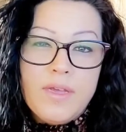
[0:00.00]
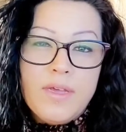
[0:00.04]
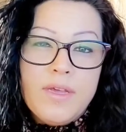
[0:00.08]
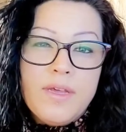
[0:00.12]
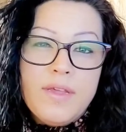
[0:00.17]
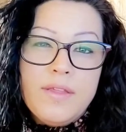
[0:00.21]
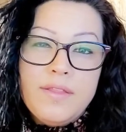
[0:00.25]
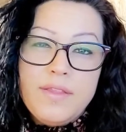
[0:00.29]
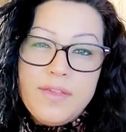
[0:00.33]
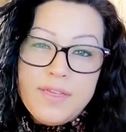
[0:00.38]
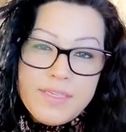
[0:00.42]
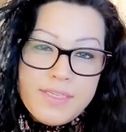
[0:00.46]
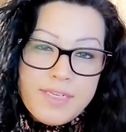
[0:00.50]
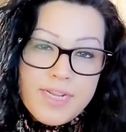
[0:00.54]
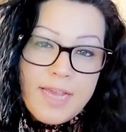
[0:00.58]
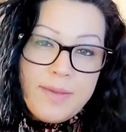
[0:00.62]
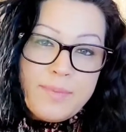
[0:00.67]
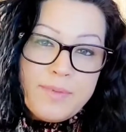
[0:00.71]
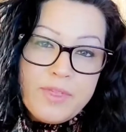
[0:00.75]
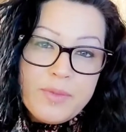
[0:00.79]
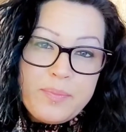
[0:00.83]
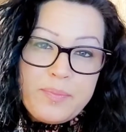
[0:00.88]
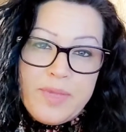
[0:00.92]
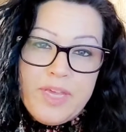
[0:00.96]
These
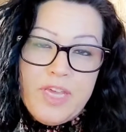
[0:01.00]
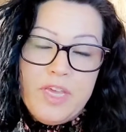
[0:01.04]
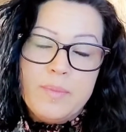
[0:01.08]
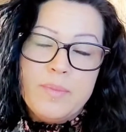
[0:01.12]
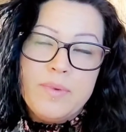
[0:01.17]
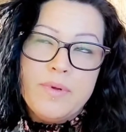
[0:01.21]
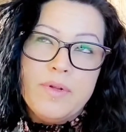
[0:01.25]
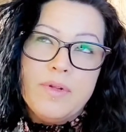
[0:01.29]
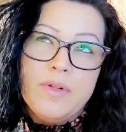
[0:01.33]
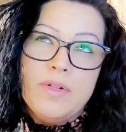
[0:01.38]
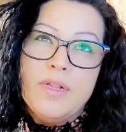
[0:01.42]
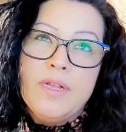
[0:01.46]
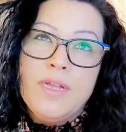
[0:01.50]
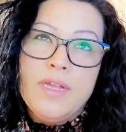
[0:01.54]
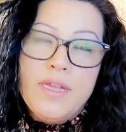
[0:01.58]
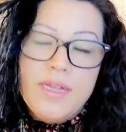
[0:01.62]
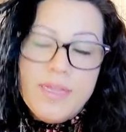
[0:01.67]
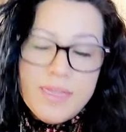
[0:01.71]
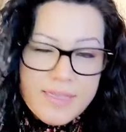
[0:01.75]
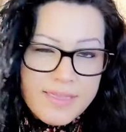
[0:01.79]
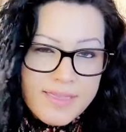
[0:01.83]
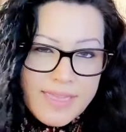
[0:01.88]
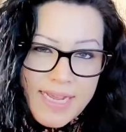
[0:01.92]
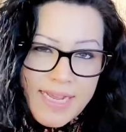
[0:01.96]
types of people,
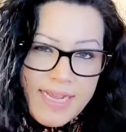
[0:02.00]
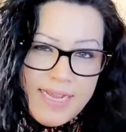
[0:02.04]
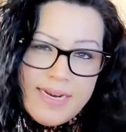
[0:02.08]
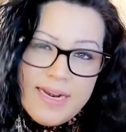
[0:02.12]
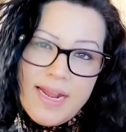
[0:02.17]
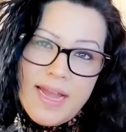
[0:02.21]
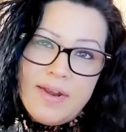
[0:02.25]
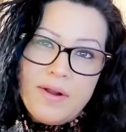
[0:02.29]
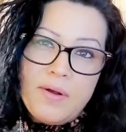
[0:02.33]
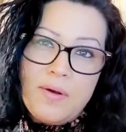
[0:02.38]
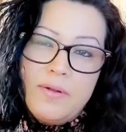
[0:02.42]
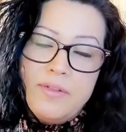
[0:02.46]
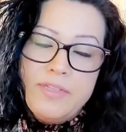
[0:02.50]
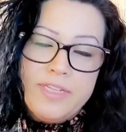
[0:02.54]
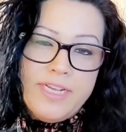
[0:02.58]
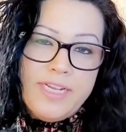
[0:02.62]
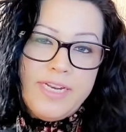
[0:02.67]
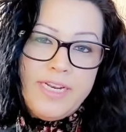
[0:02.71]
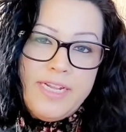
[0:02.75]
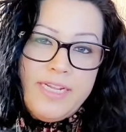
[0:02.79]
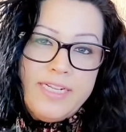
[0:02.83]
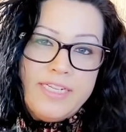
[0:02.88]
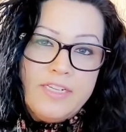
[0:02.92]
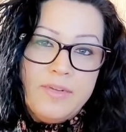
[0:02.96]
they not only
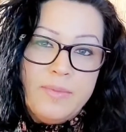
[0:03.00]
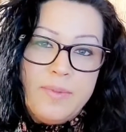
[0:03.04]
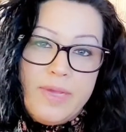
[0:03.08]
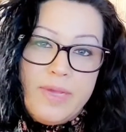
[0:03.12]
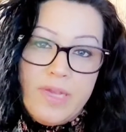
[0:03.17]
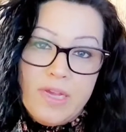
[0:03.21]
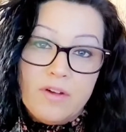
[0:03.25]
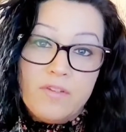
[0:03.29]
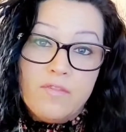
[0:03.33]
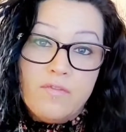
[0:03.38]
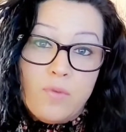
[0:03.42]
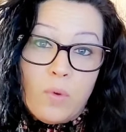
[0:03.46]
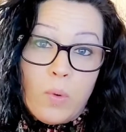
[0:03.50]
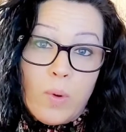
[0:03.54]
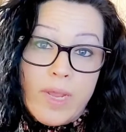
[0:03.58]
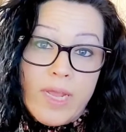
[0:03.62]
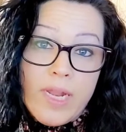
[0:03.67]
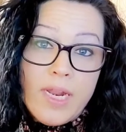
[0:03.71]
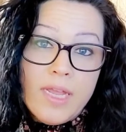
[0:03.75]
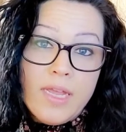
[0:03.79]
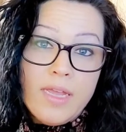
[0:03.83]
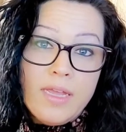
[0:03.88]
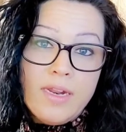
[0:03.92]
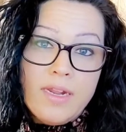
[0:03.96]
need to be
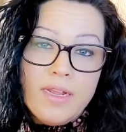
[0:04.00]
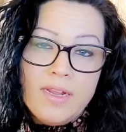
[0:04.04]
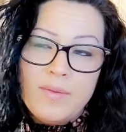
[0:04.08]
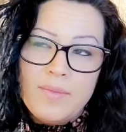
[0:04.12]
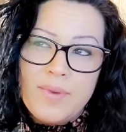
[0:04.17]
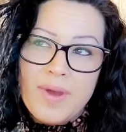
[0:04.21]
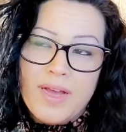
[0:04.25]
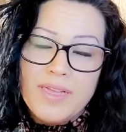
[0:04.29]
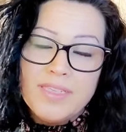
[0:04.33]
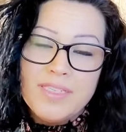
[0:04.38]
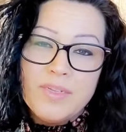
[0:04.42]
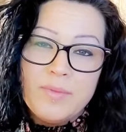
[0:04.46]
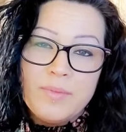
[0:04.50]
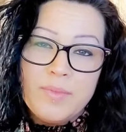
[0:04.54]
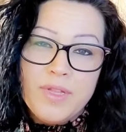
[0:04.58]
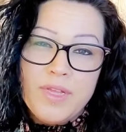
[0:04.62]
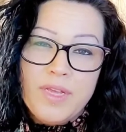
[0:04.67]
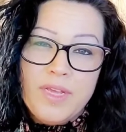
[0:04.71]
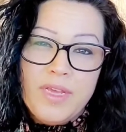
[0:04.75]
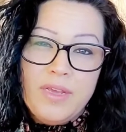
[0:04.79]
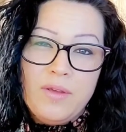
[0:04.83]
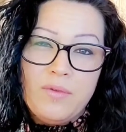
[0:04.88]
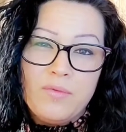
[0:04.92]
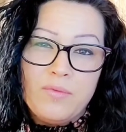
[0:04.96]
avoided and
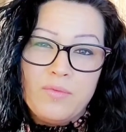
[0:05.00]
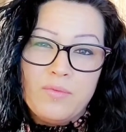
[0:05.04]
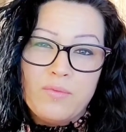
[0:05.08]
possibly